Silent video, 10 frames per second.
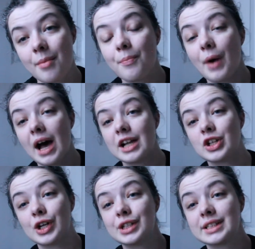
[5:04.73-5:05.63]
by
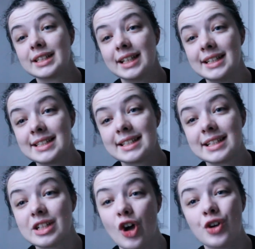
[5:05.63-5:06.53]
Charles DeLint,
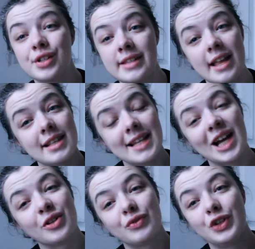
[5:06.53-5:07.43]
all set in the
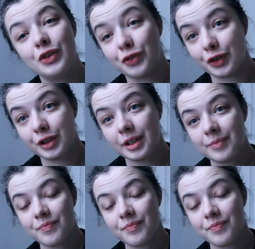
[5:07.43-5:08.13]
town of Newford.